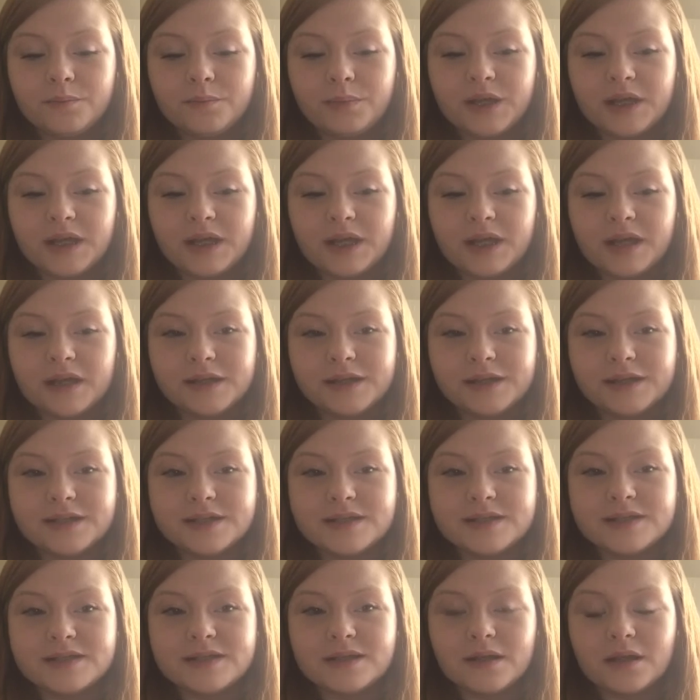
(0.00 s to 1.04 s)

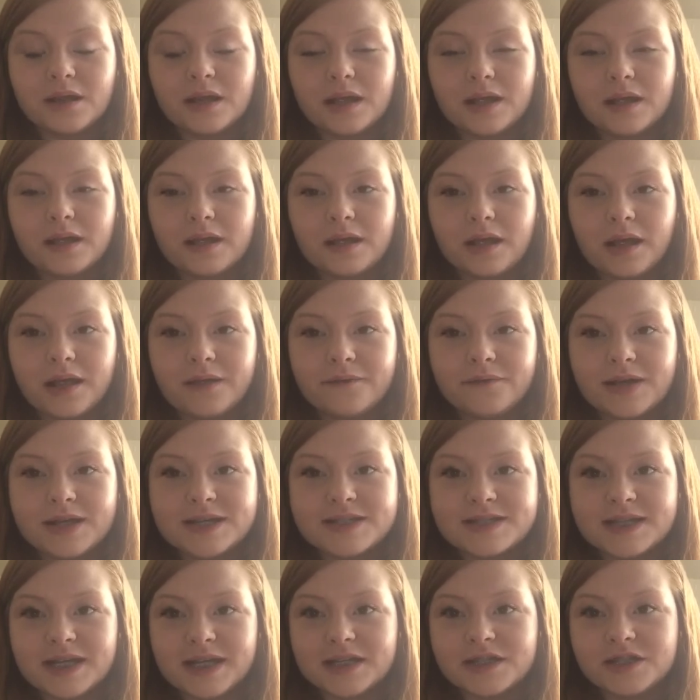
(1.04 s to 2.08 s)
because if I
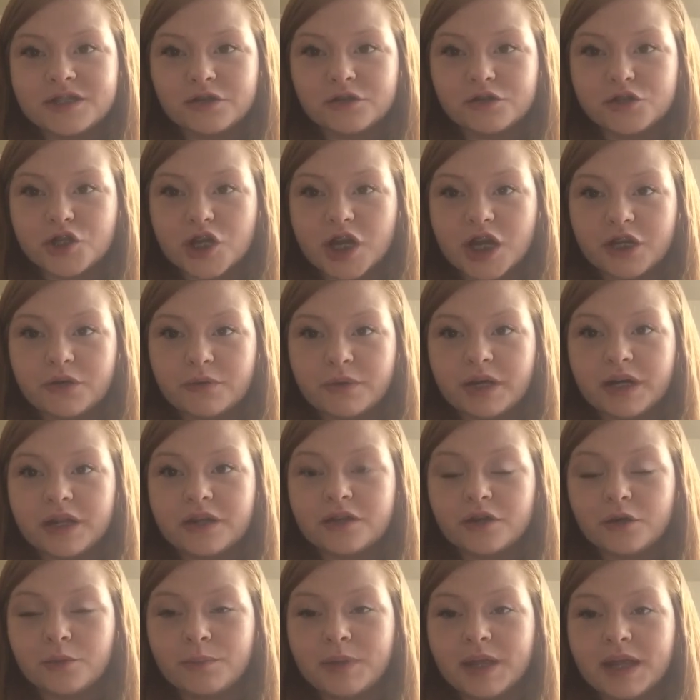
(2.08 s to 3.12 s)
stay until January,
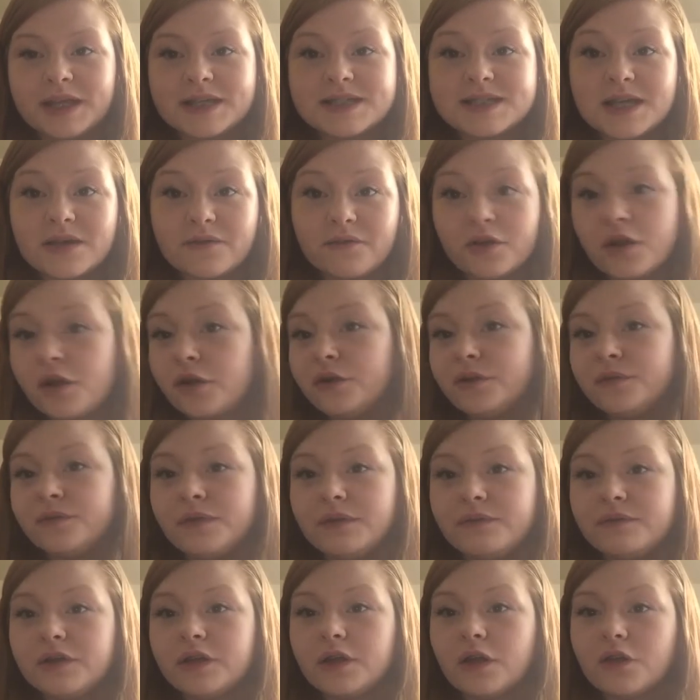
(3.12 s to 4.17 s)
they'll pay
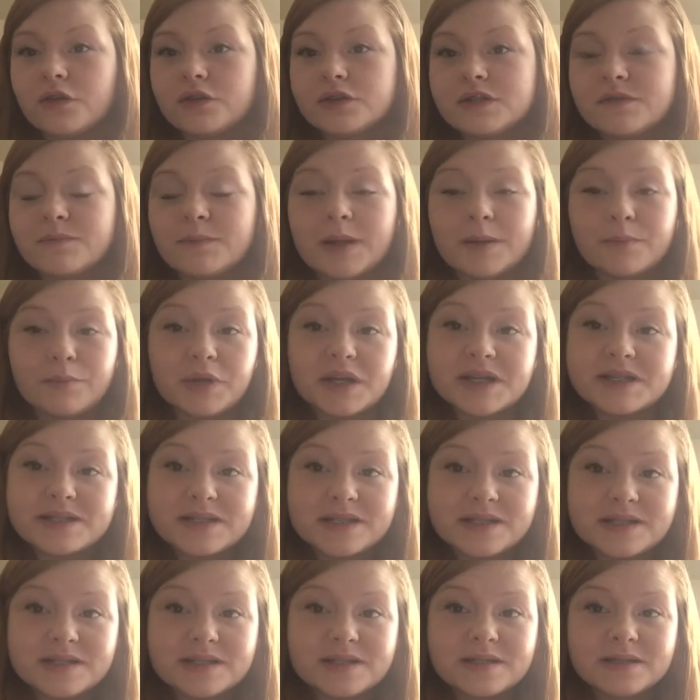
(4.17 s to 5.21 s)
$750 of my
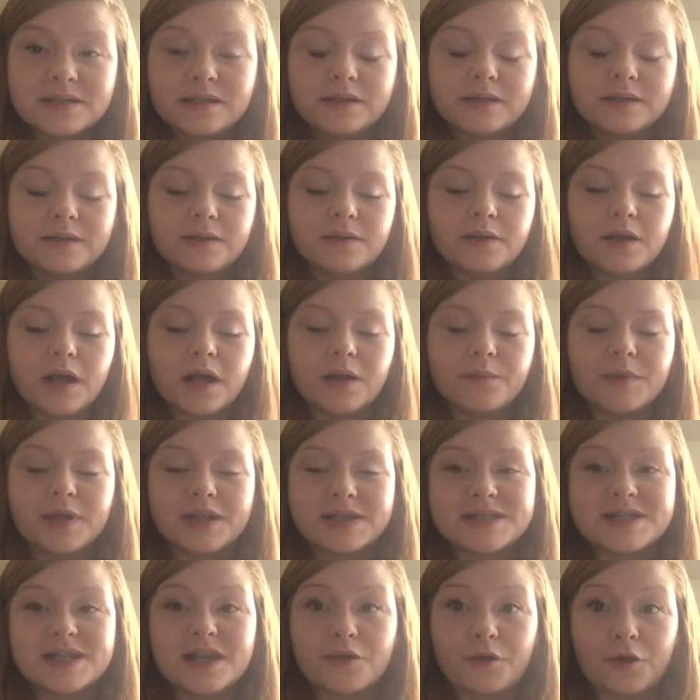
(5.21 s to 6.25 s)
braces. Um,
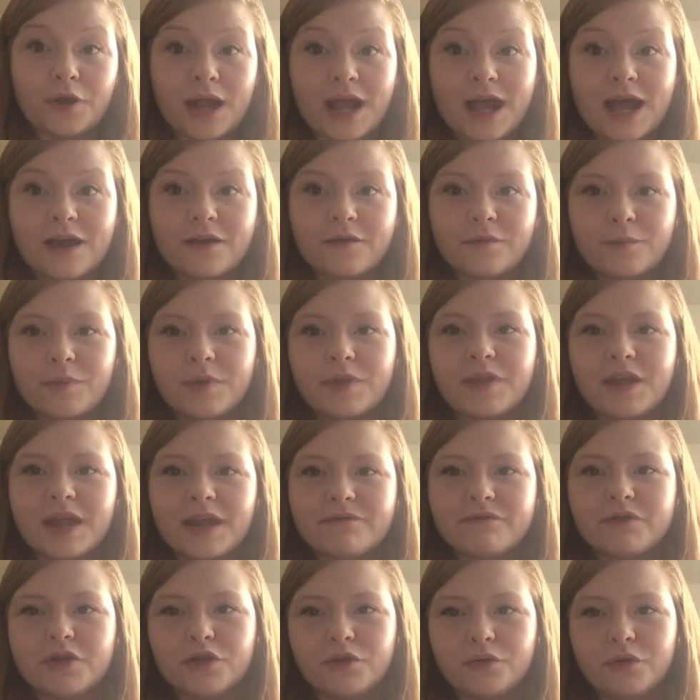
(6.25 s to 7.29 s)
that's the other half, but they
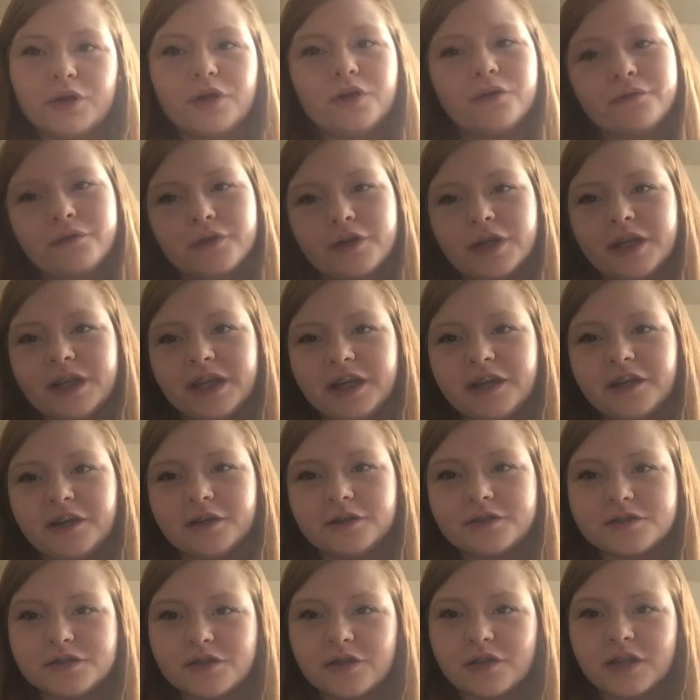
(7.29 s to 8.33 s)
have to do it over a year.
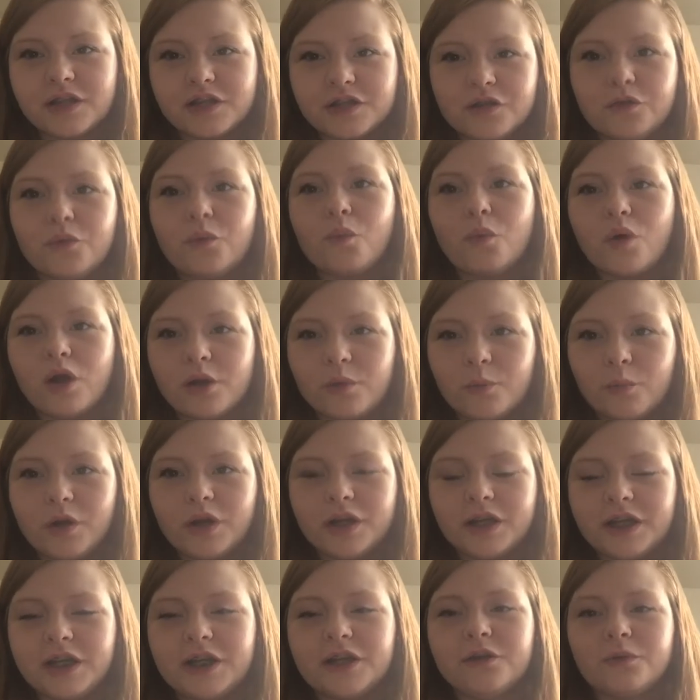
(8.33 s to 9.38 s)
So they do one
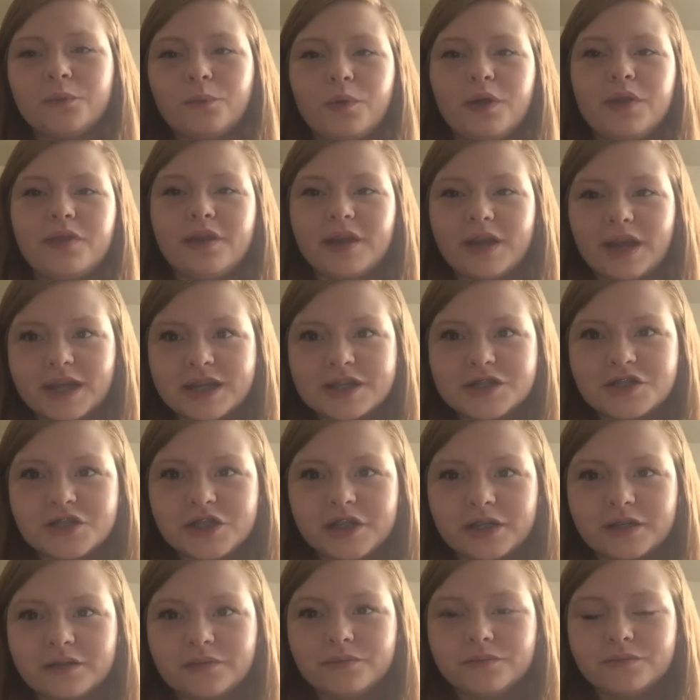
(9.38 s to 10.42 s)
one year, one the next
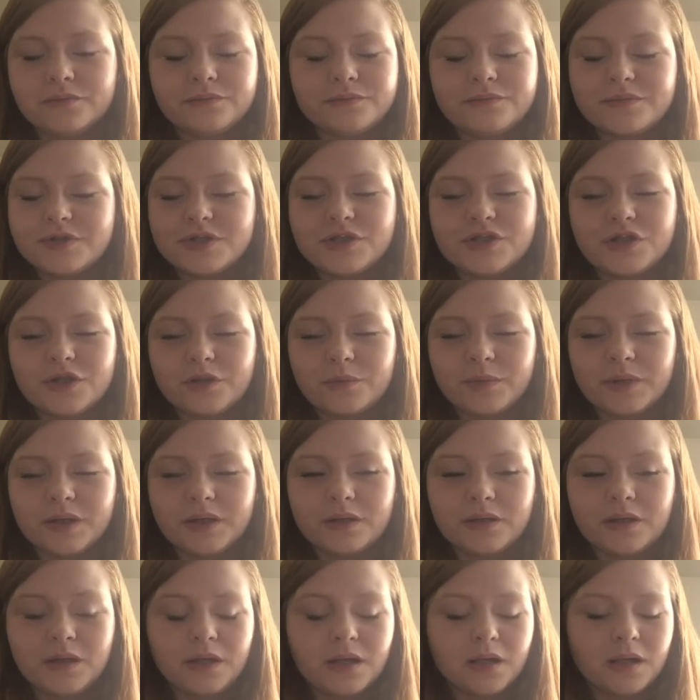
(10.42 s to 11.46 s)
year. Stupid.
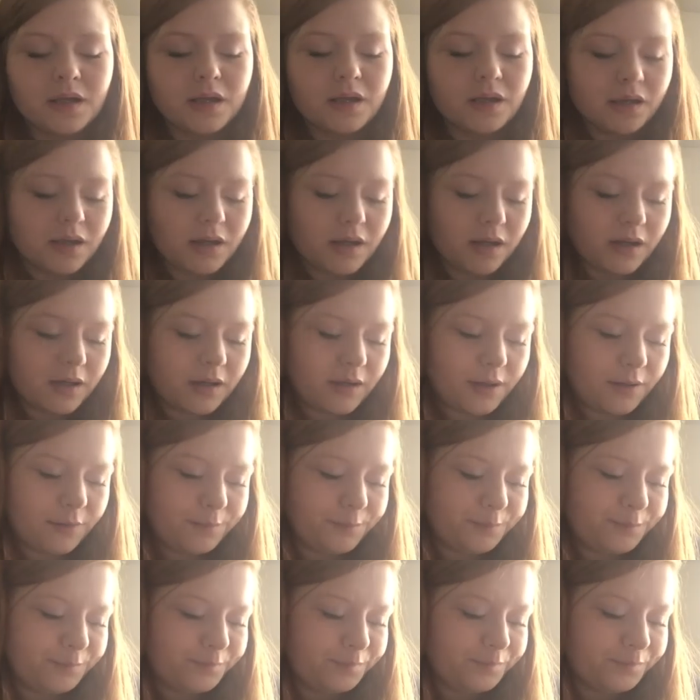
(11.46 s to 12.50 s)

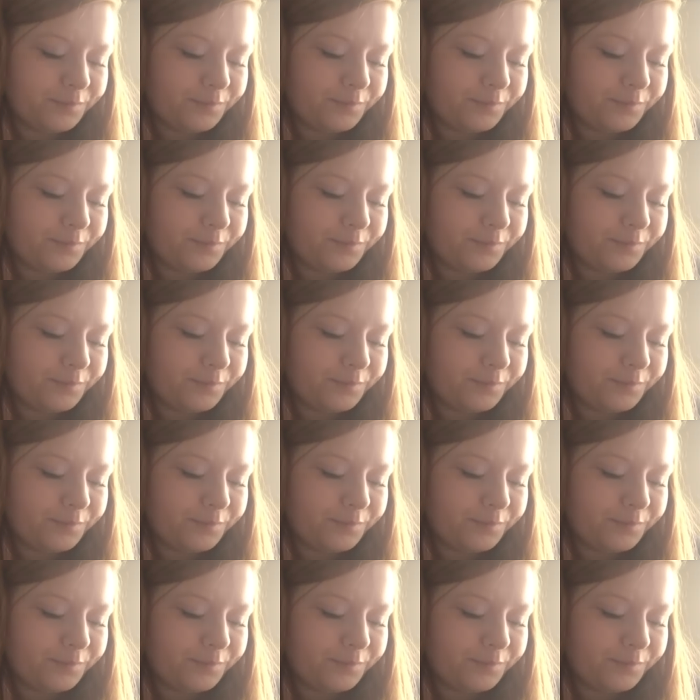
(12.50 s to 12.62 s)
Um,